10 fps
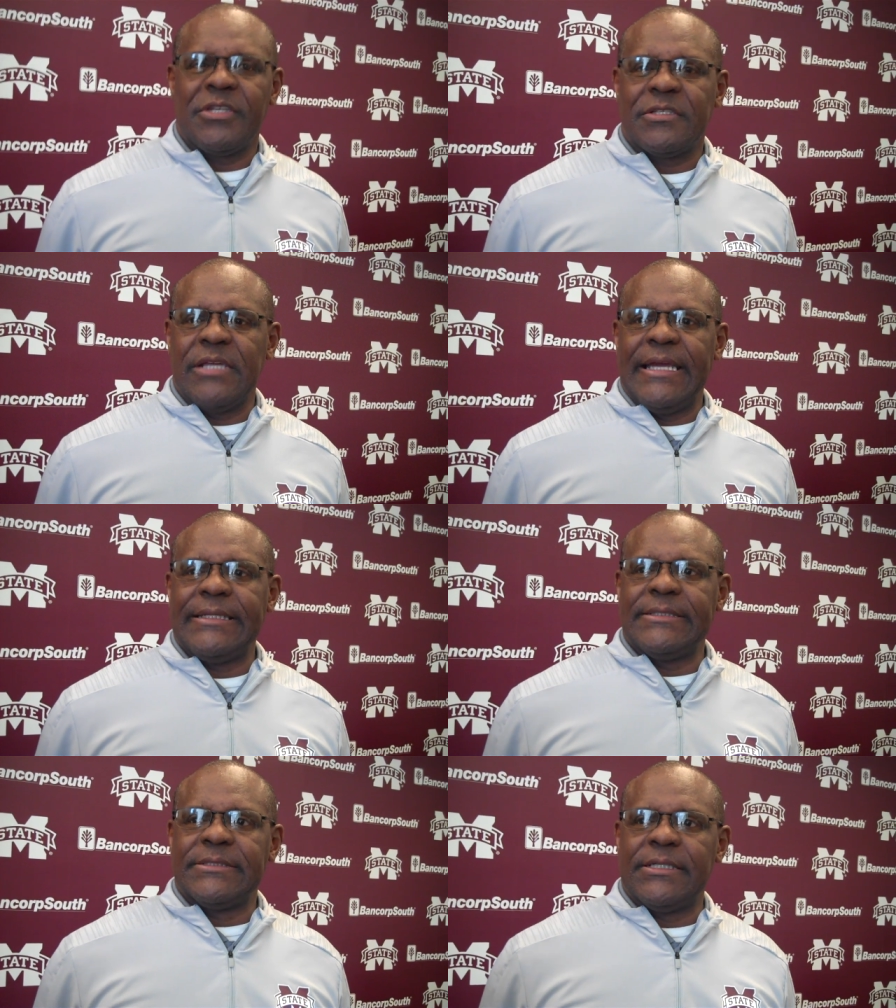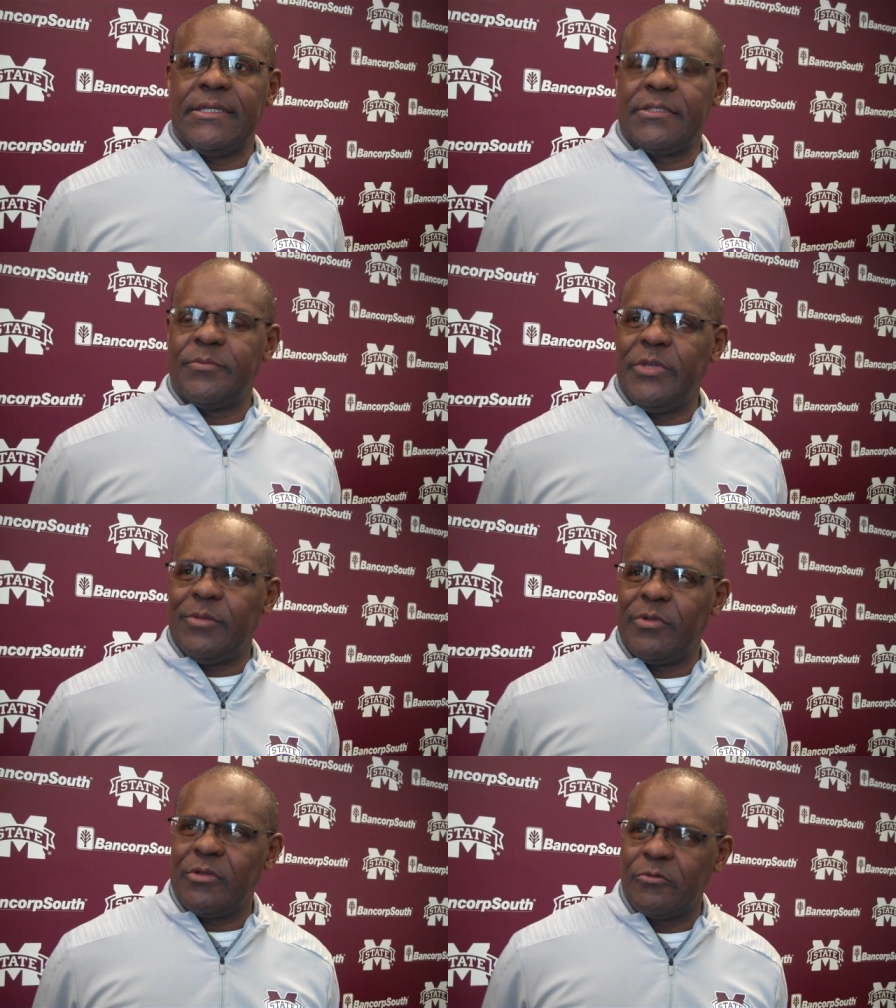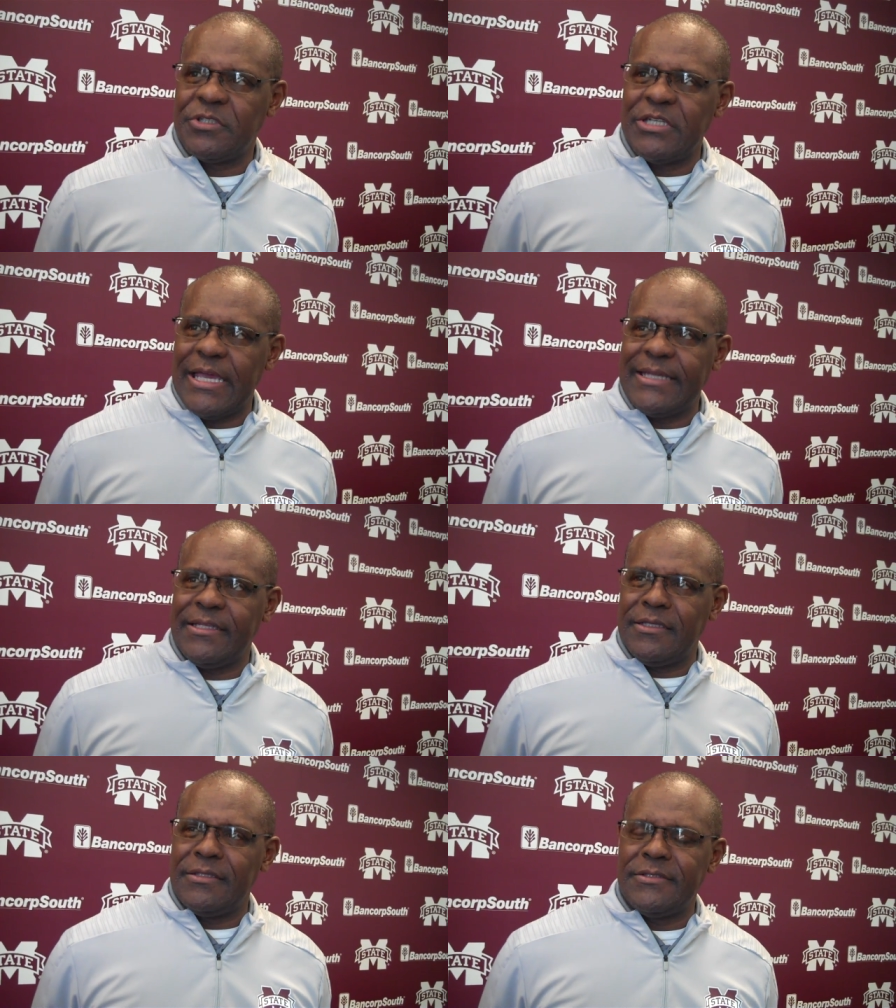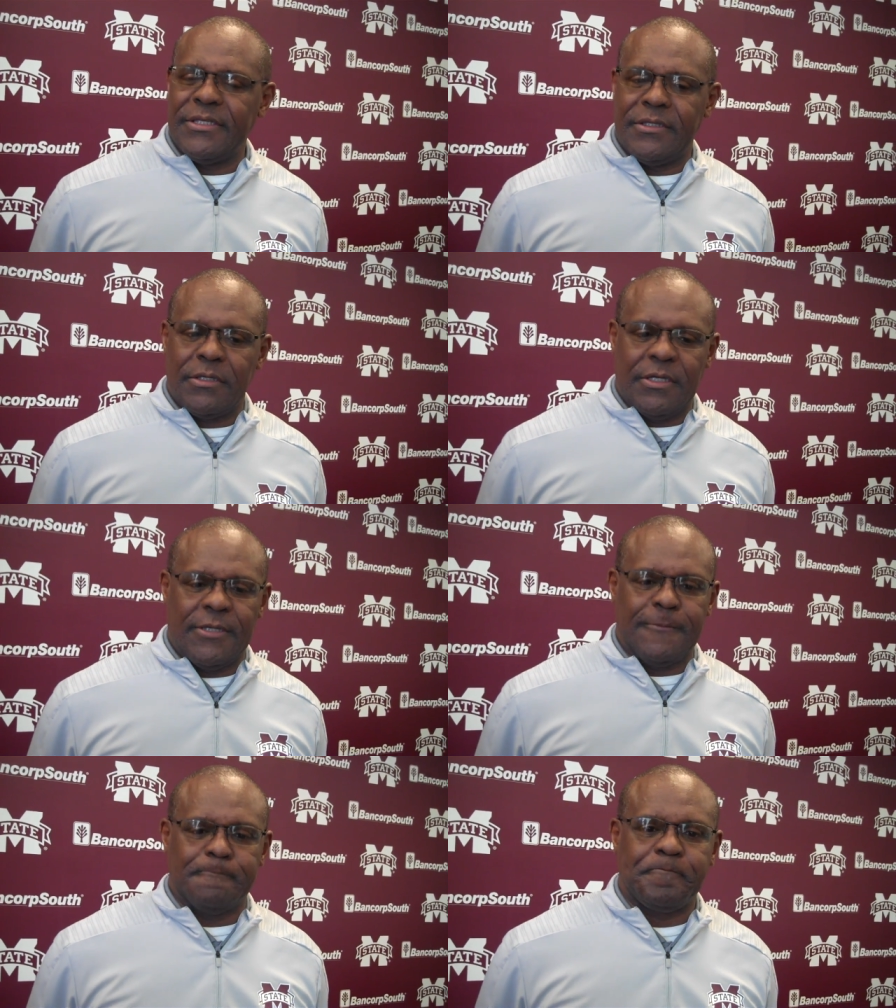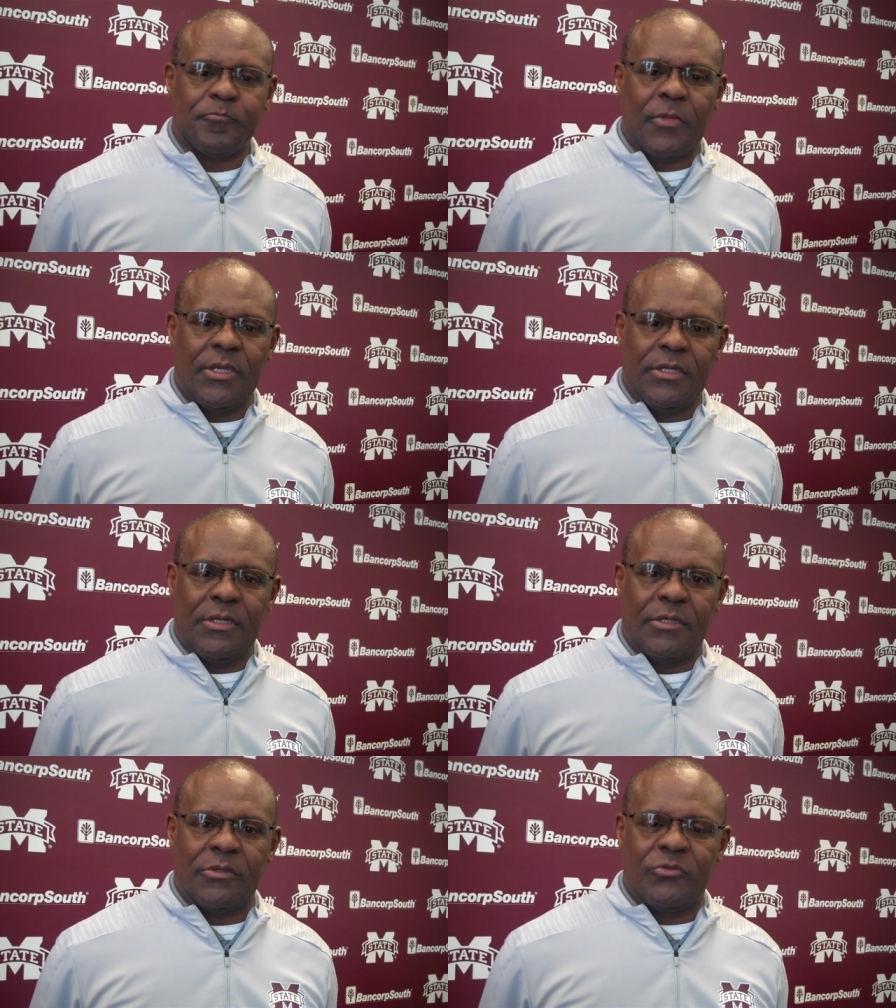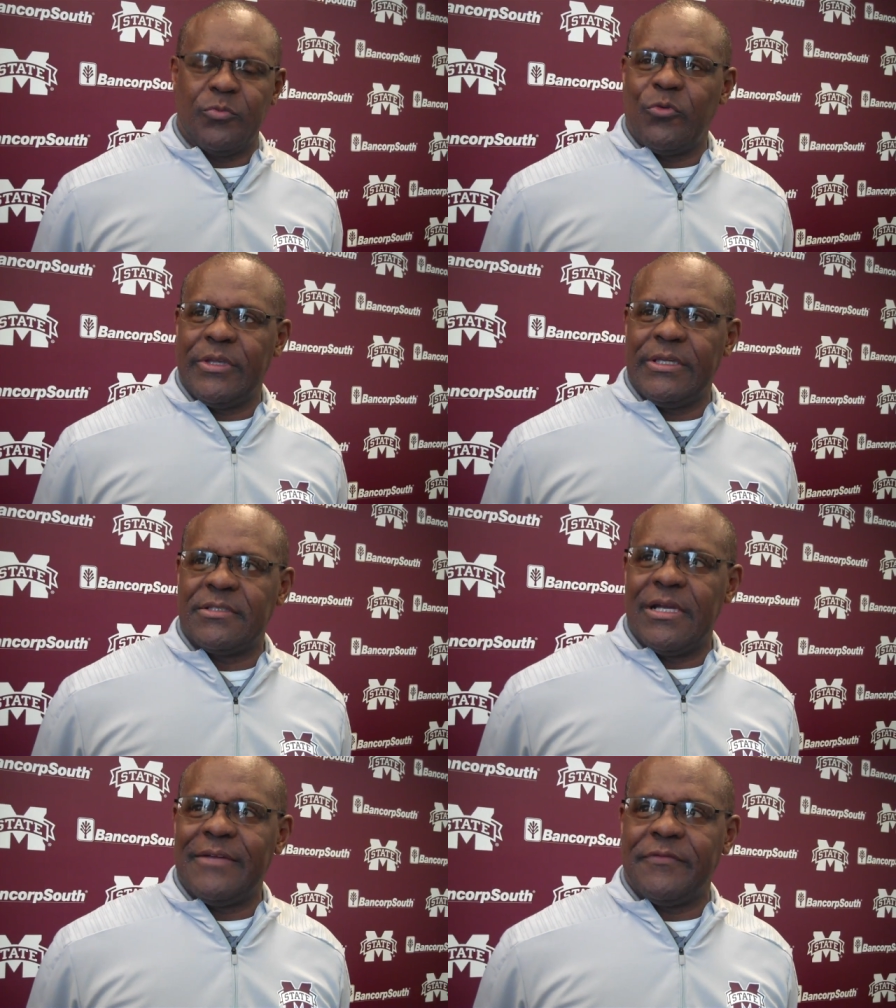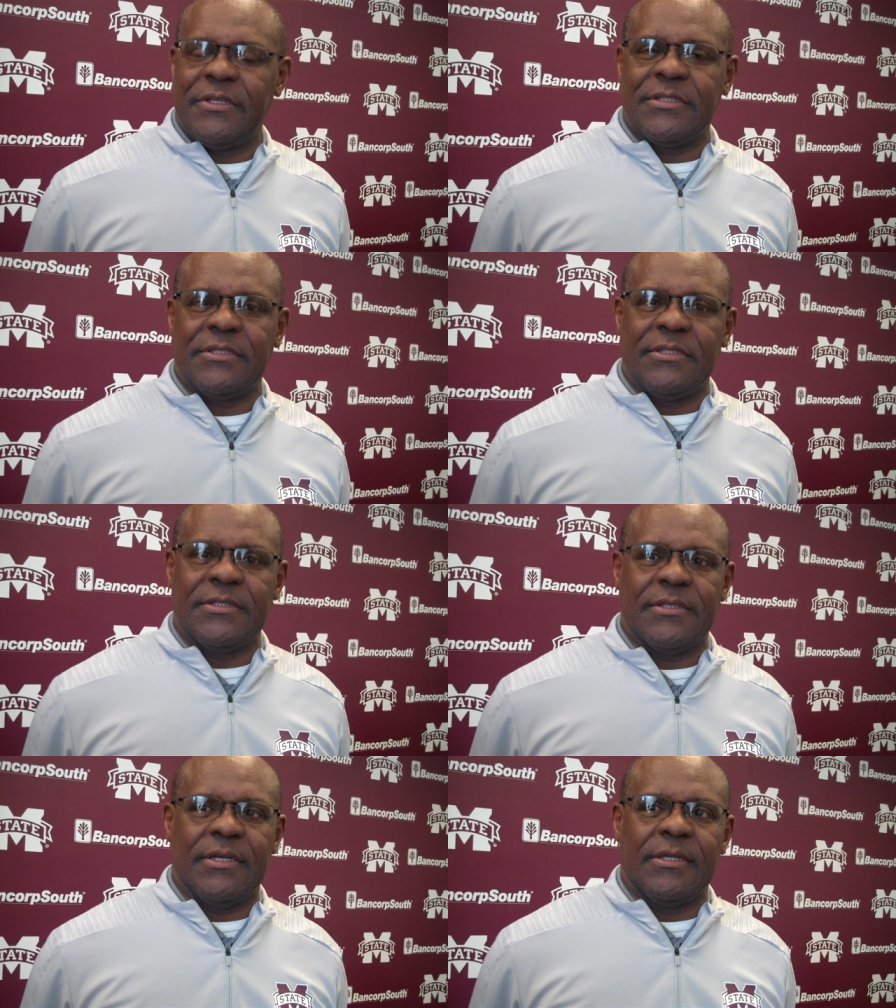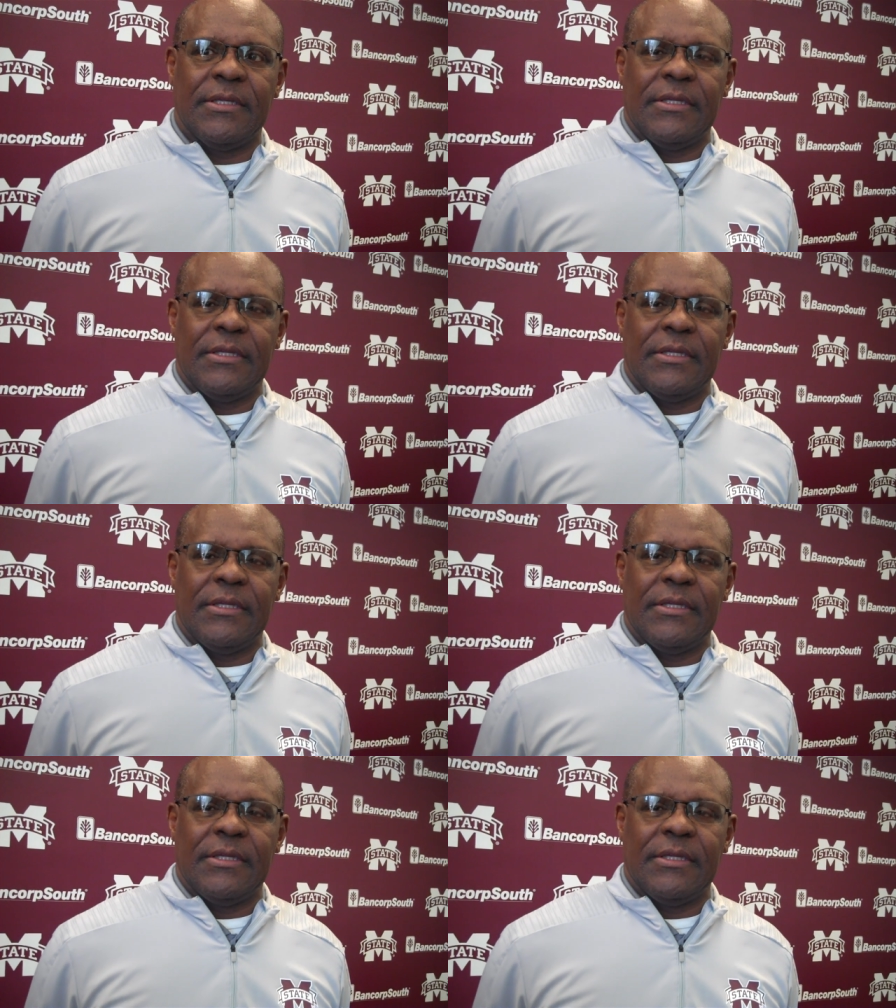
I'm excited uh, to be able to coach tight ends and um, and uh, Coach Moorhead's offense is uh,